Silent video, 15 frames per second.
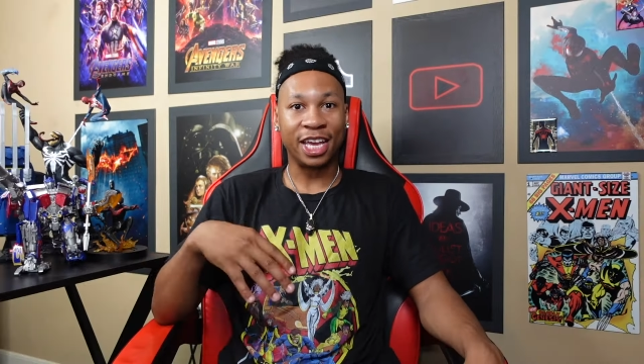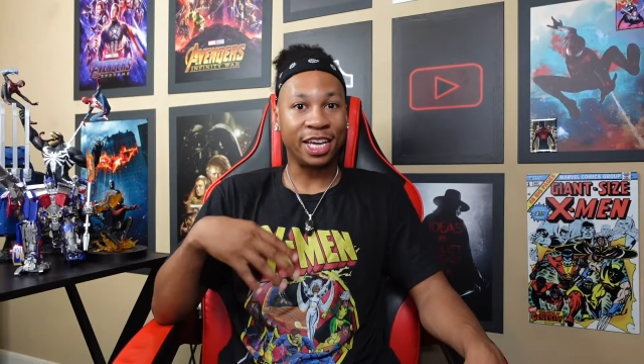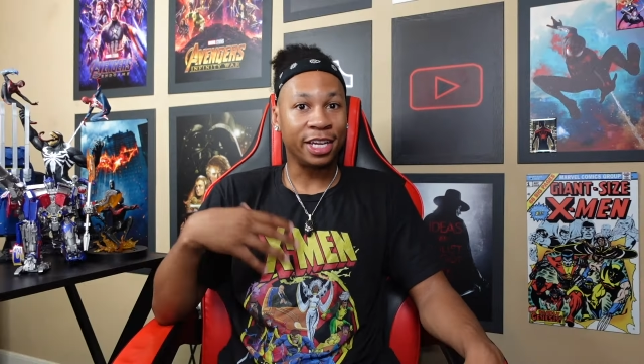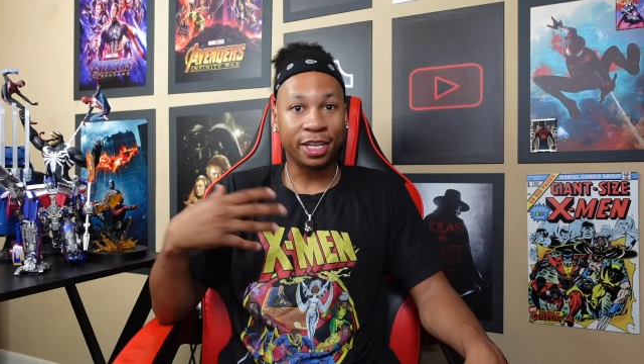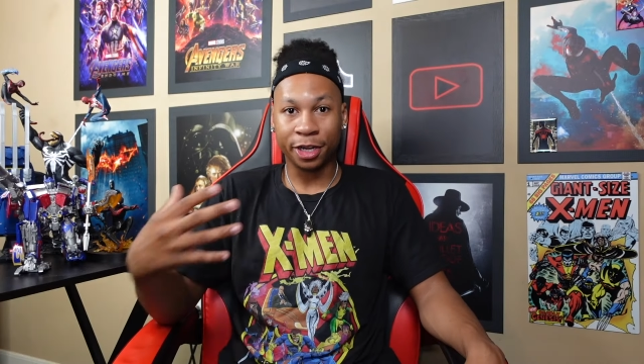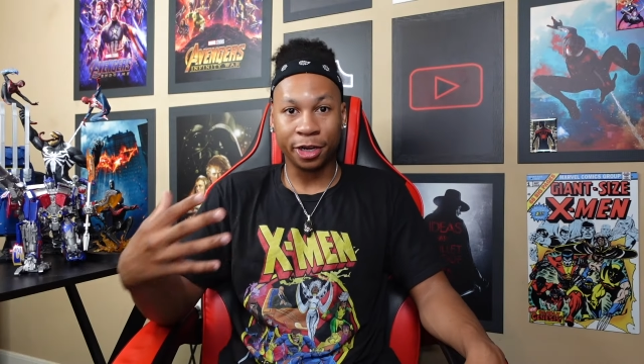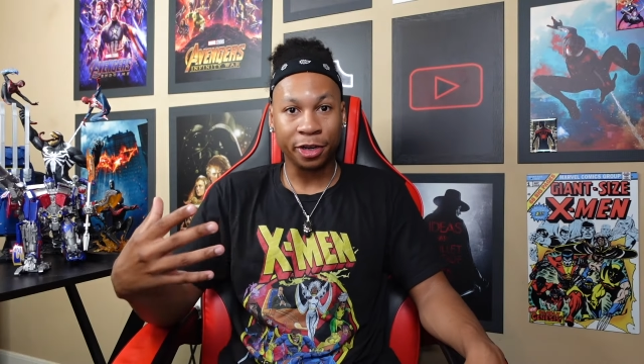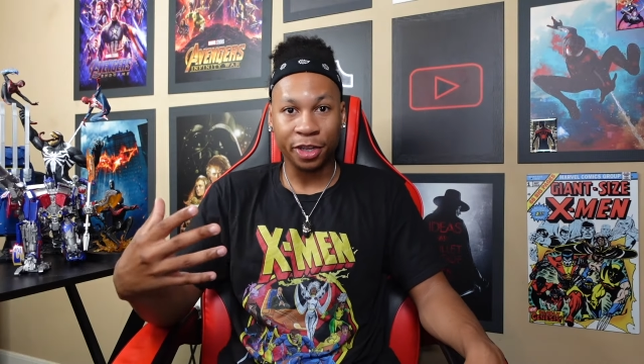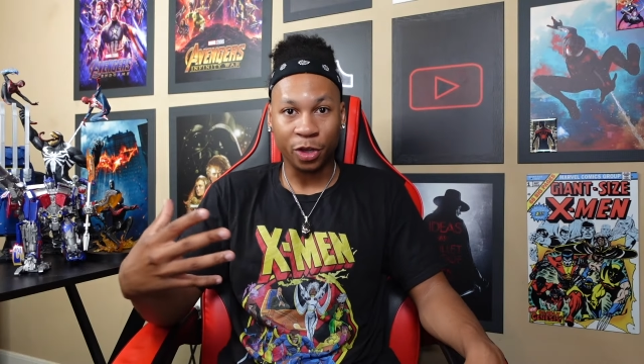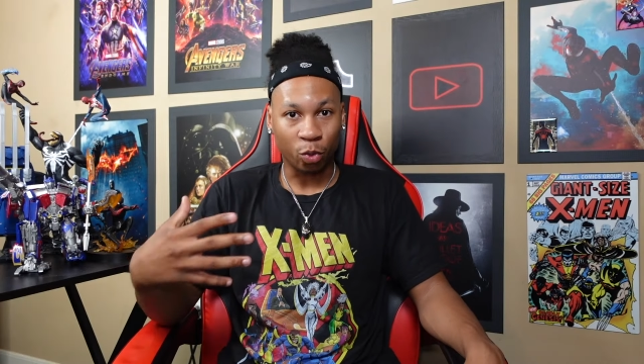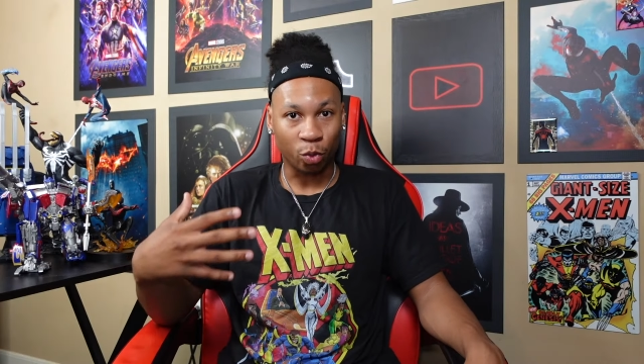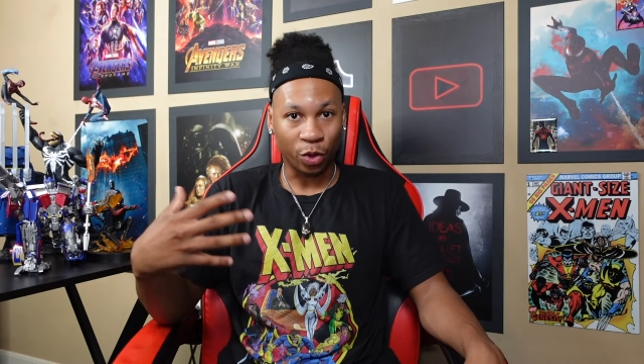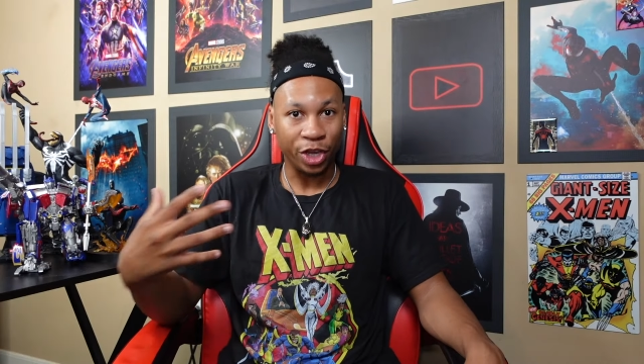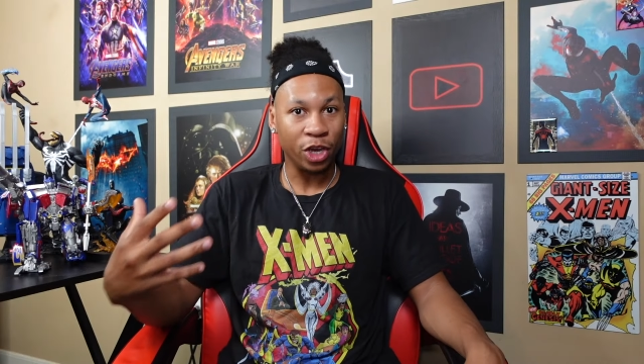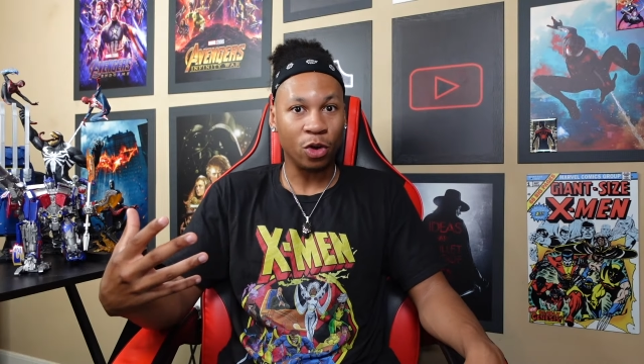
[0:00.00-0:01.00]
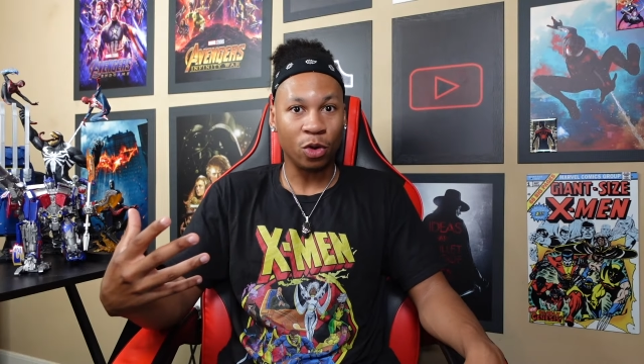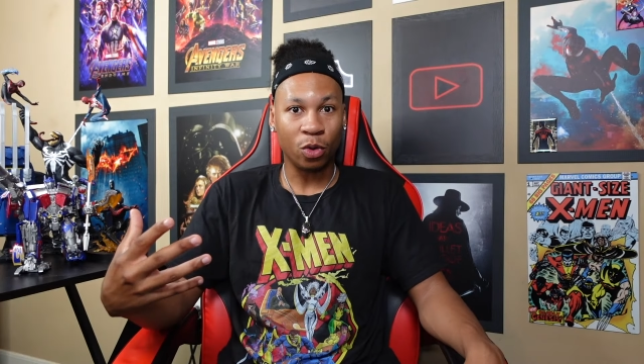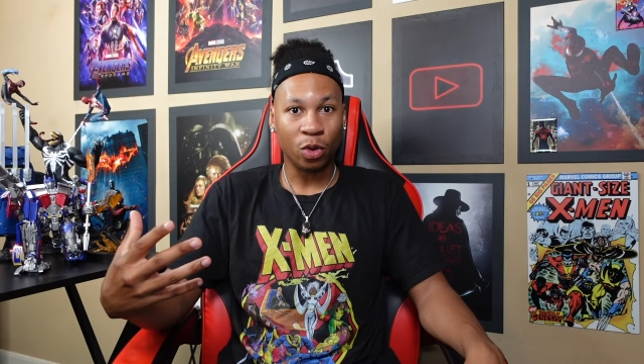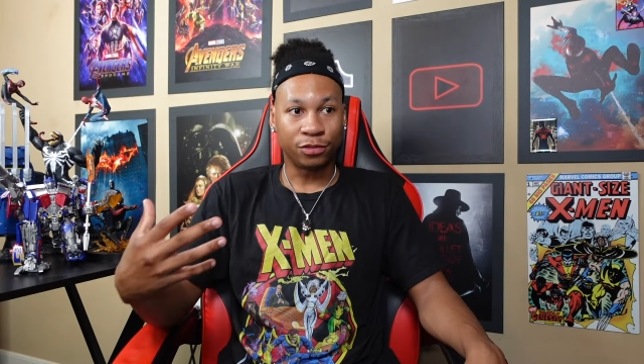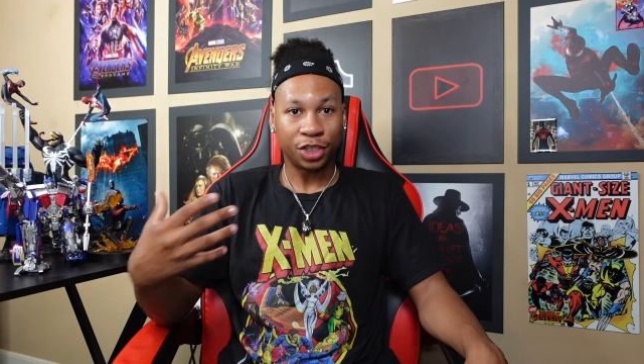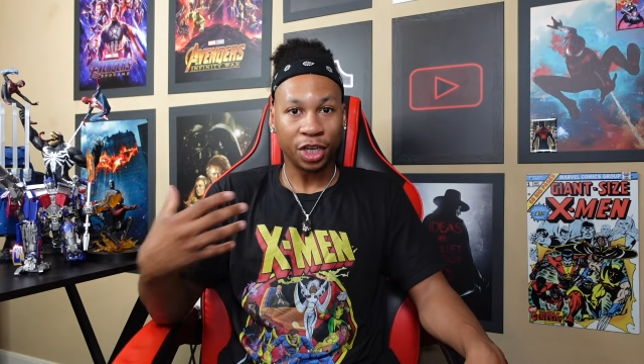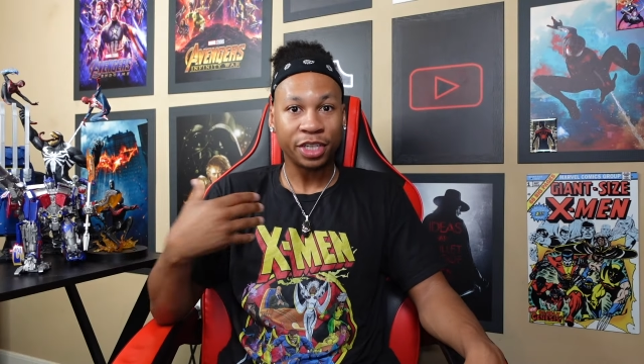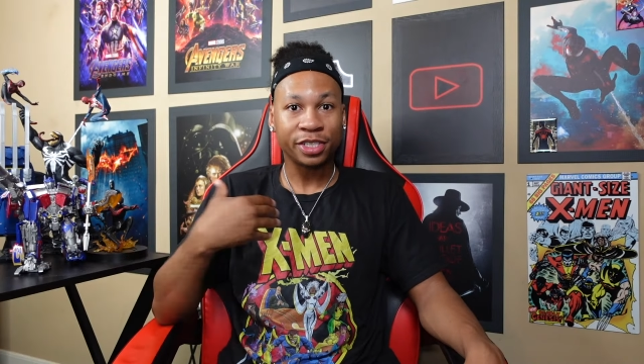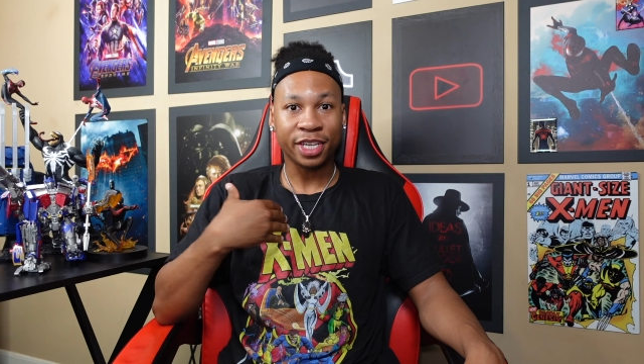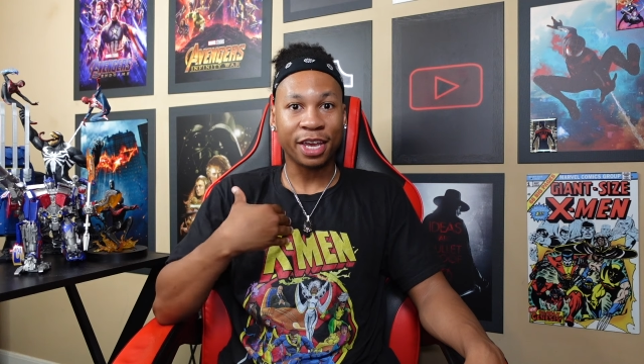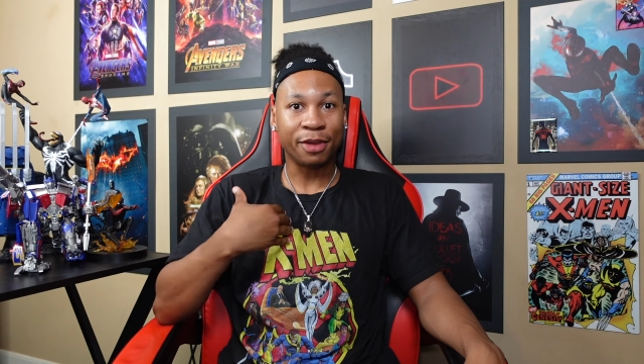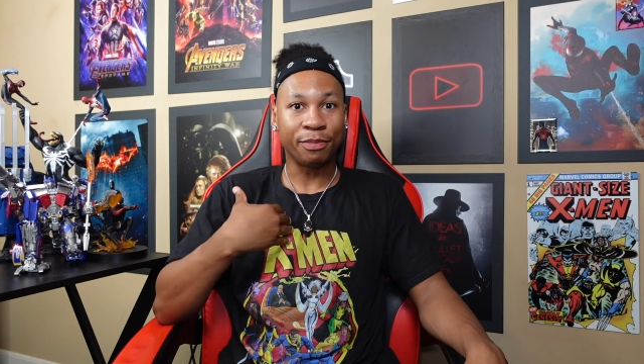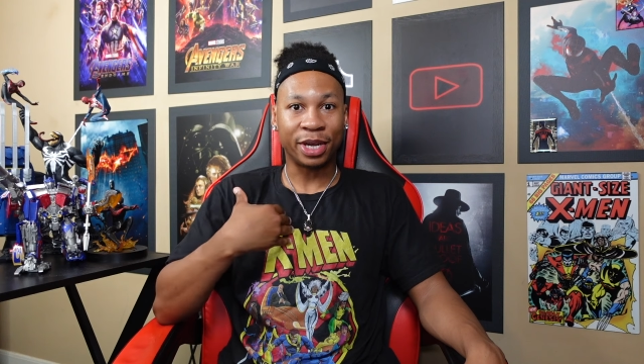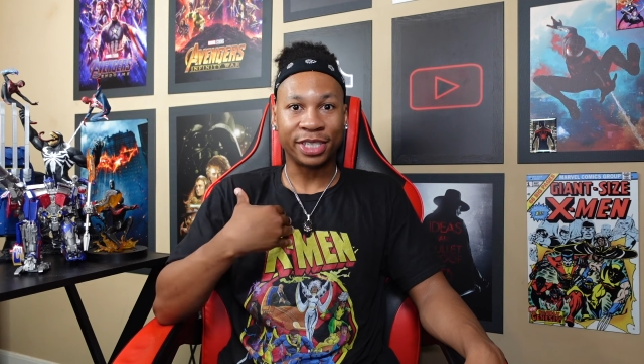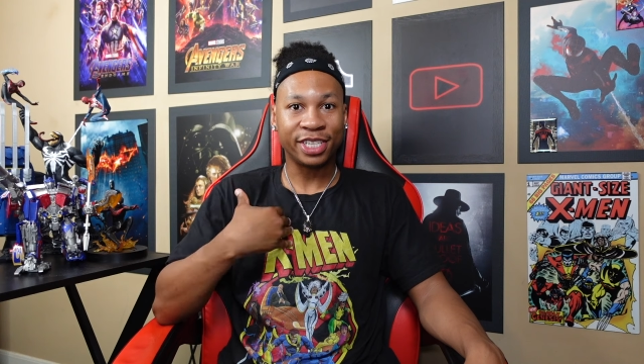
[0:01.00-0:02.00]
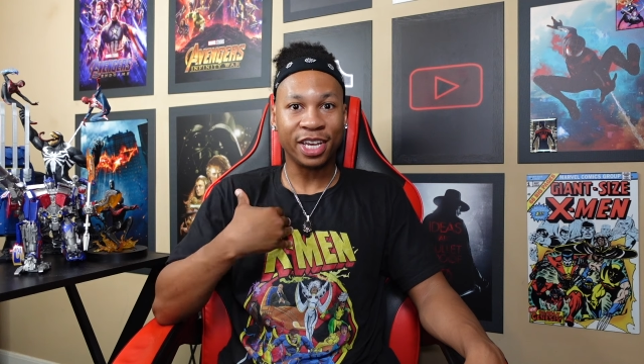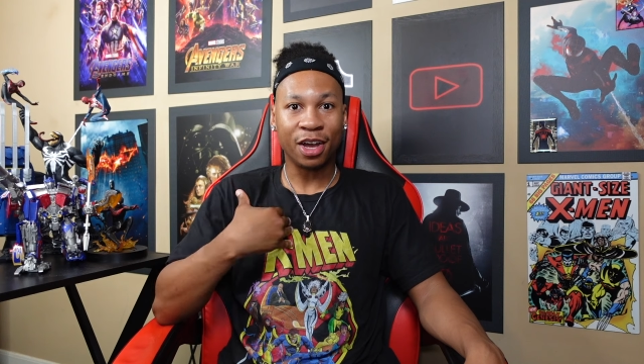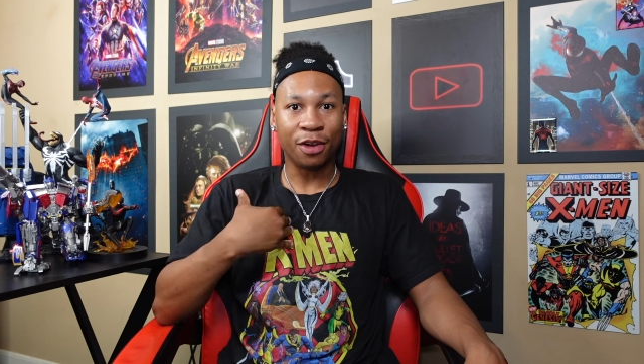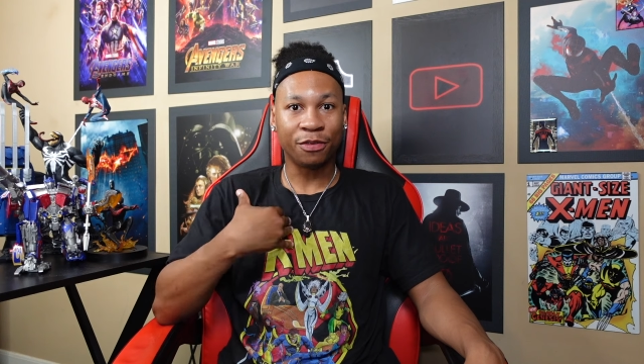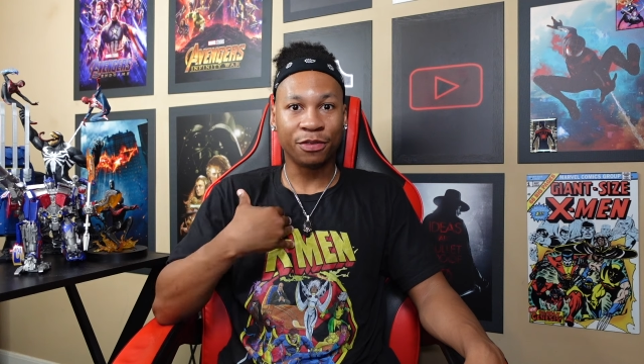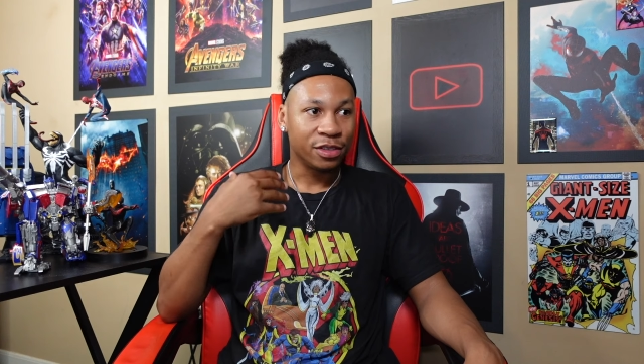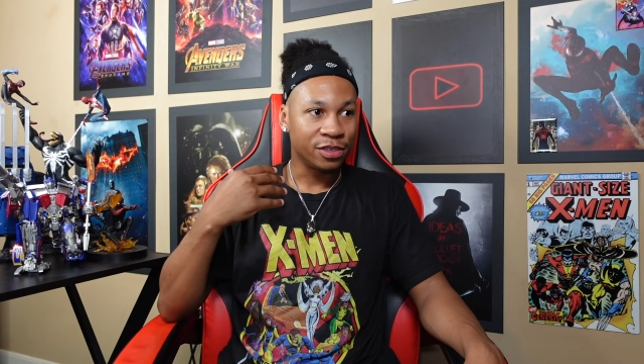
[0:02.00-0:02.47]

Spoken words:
And clearly Rio, just like myself,